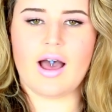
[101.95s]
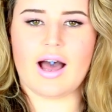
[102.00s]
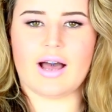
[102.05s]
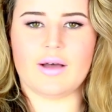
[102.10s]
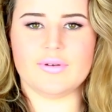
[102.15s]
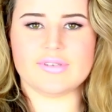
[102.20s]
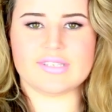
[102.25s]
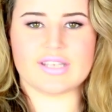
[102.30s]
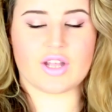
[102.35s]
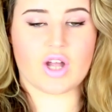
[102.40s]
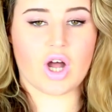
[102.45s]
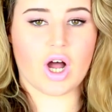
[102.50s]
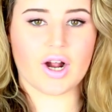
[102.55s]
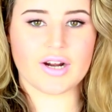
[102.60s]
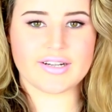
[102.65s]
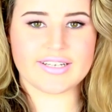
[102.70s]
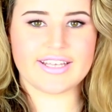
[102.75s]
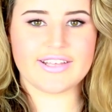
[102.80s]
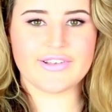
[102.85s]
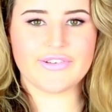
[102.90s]
I was in
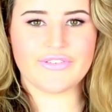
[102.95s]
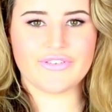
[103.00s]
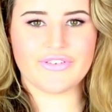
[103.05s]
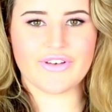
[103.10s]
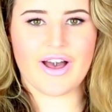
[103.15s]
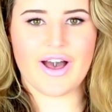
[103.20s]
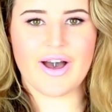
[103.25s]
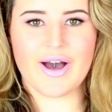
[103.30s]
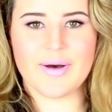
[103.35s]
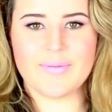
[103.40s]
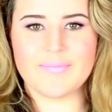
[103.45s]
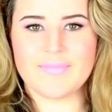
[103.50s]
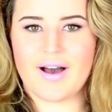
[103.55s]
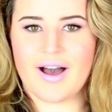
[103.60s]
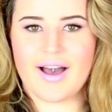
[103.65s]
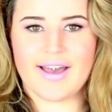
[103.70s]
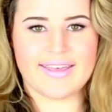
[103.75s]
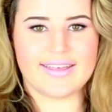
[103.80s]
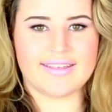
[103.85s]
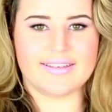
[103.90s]
Cardiff.
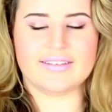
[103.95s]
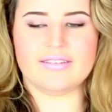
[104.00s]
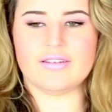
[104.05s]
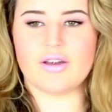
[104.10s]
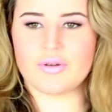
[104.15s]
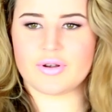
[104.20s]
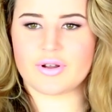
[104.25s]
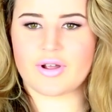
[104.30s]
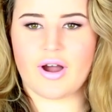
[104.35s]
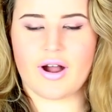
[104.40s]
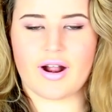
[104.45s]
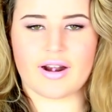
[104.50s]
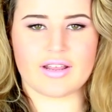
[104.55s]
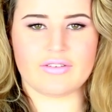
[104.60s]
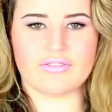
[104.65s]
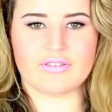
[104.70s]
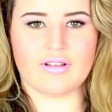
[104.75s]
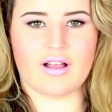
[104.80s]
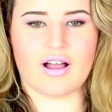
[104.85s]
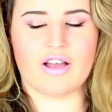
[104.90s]
I go to
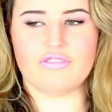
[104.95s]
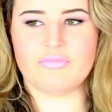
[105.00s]
Cardiff a lot.